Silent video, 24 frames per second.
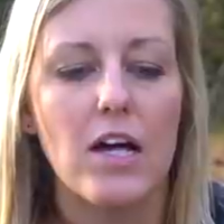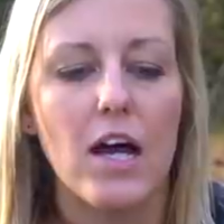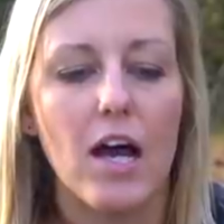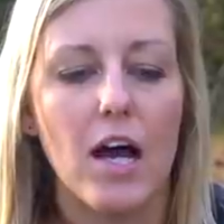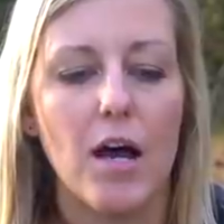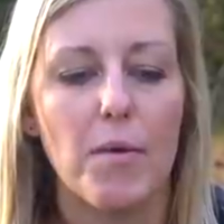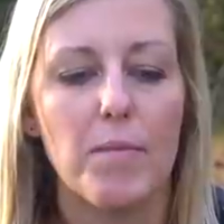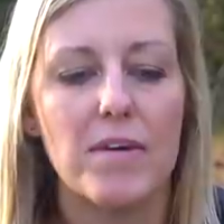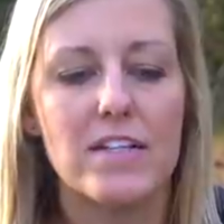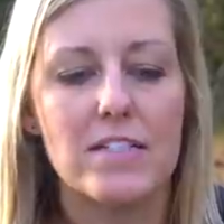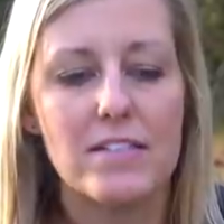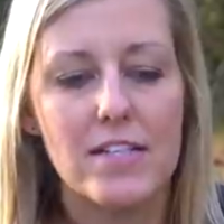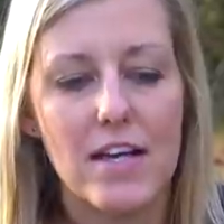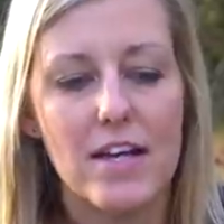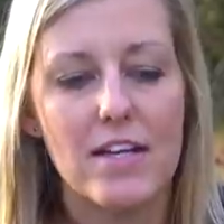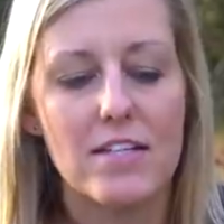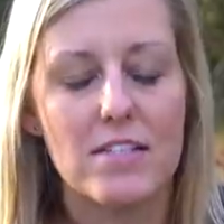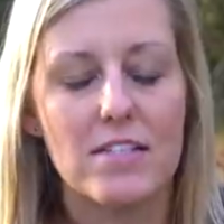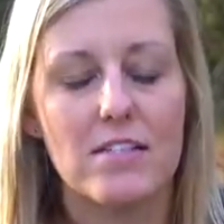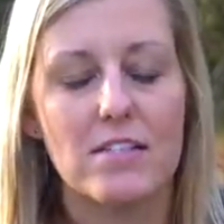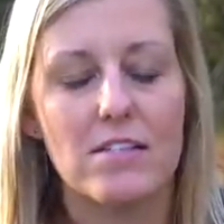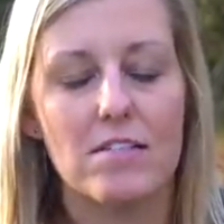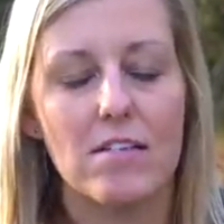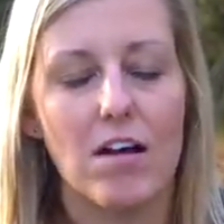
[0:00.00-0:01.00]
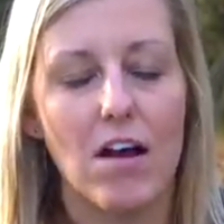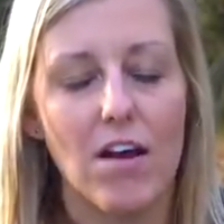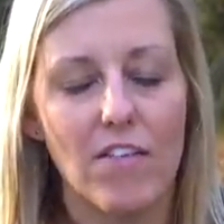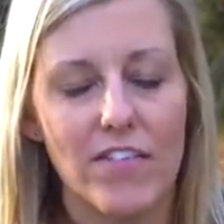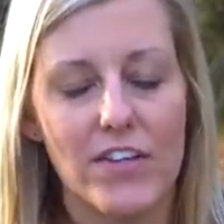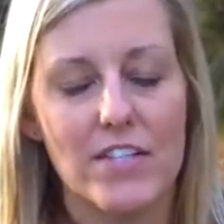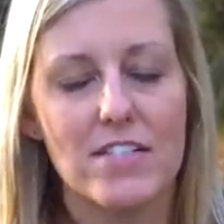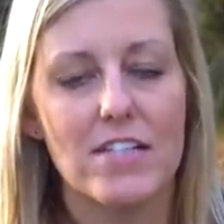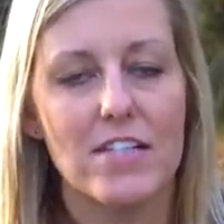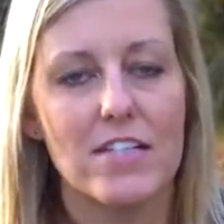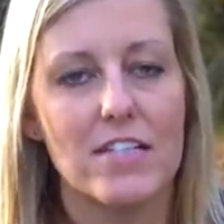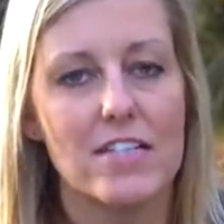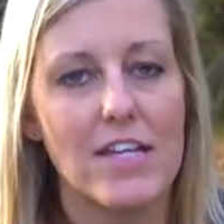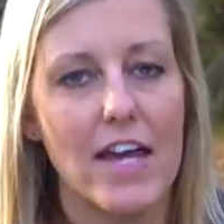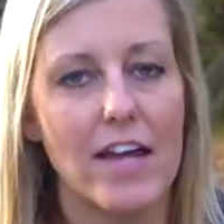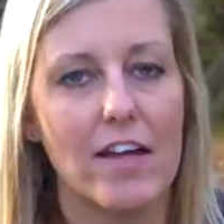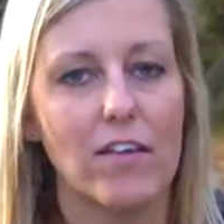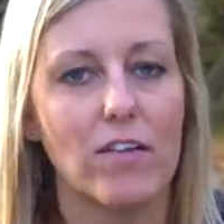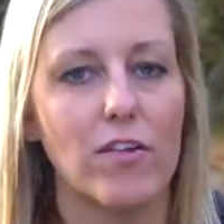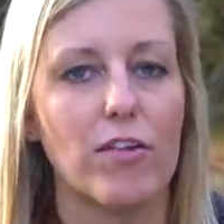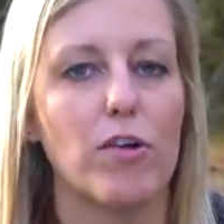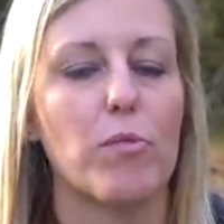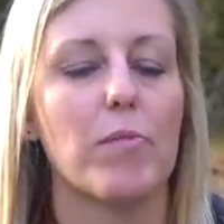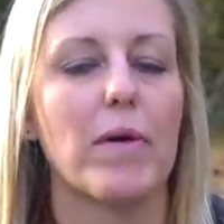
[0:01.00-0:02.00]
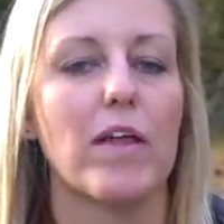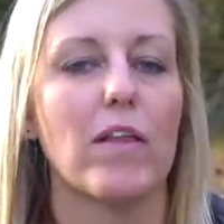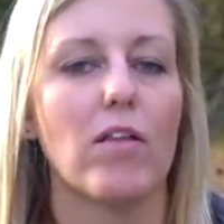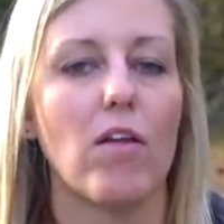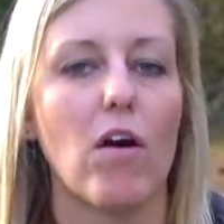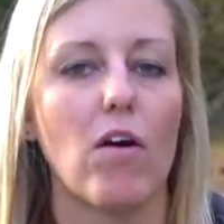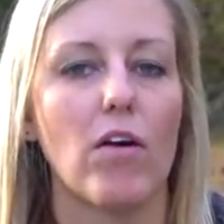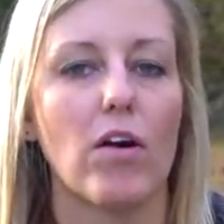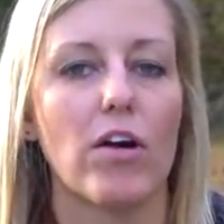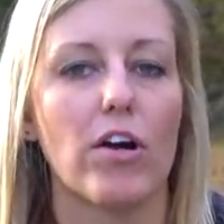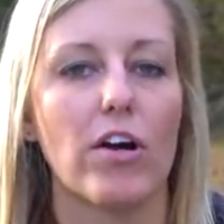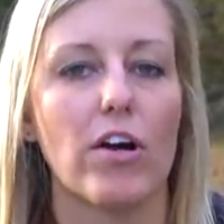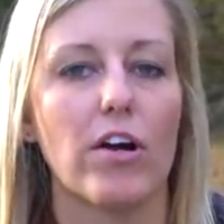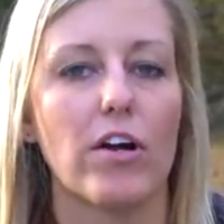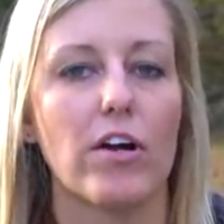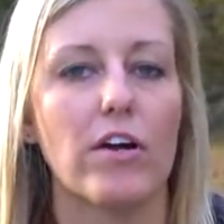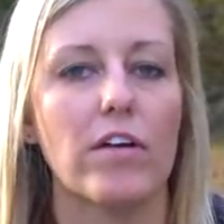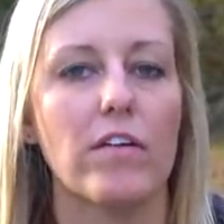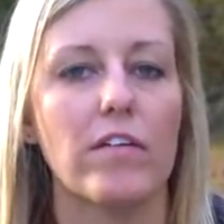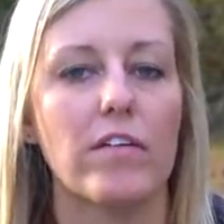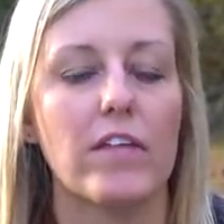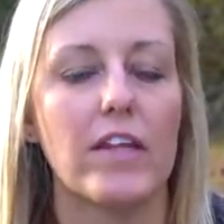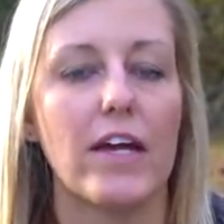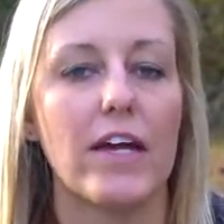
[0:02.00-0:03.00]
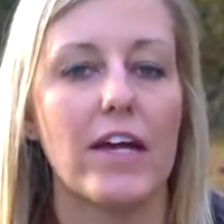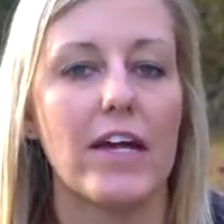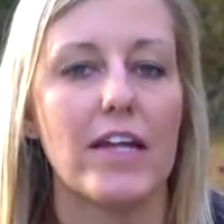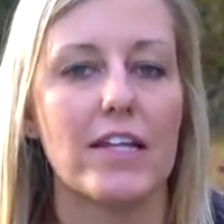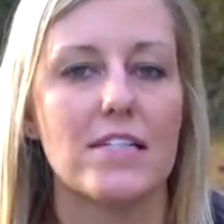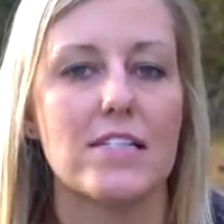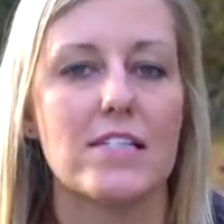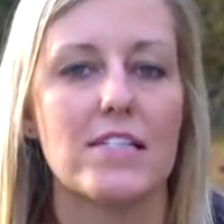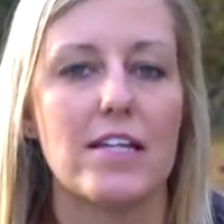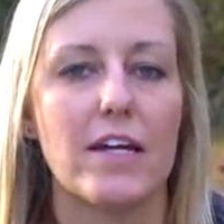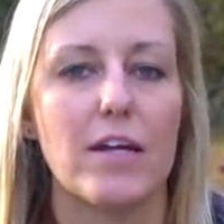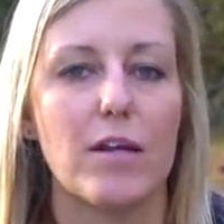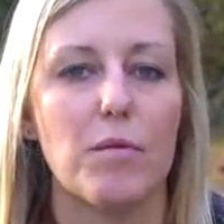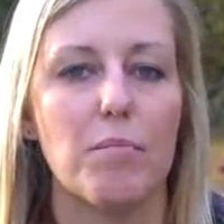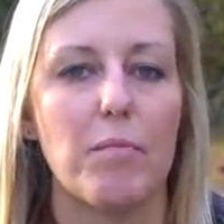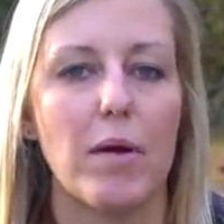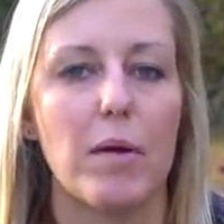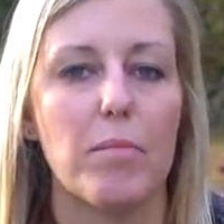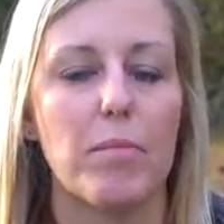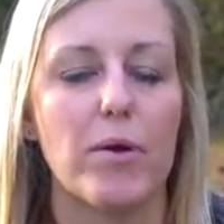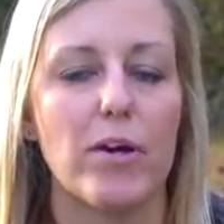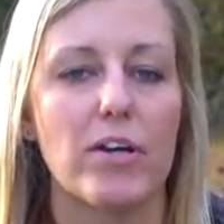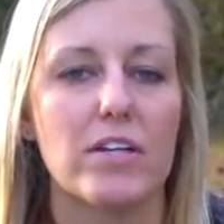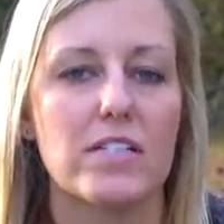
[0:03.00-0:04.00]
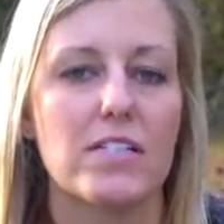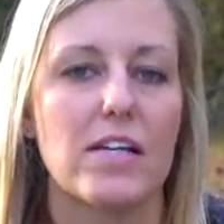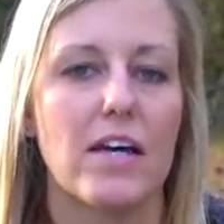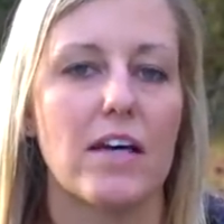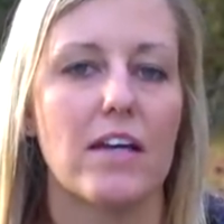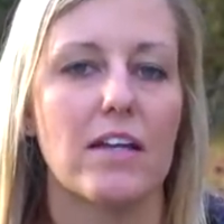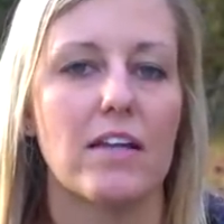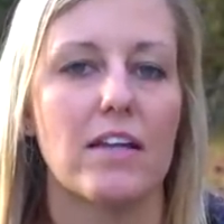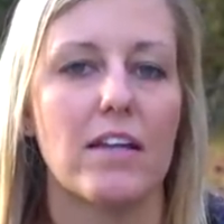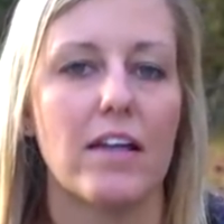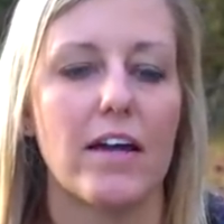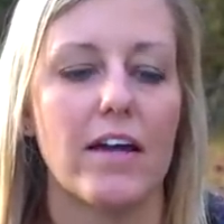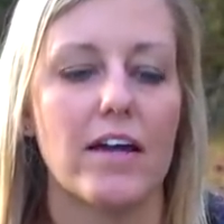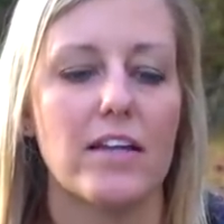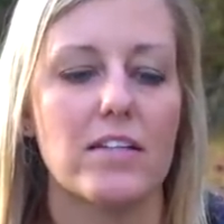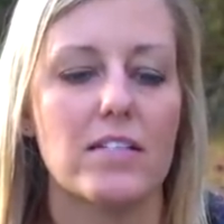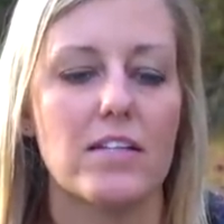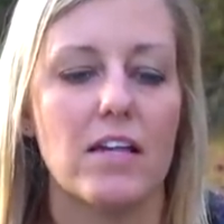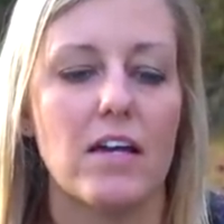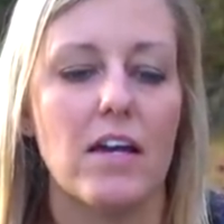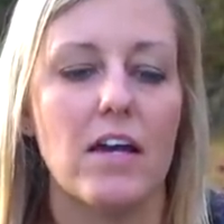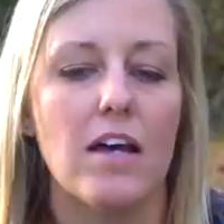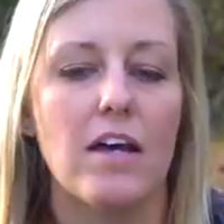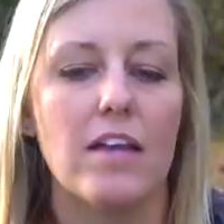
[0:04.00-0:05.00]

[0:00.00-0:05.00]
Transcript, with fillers: Um, it does obviously take a little bit longer than instant, but Perk said that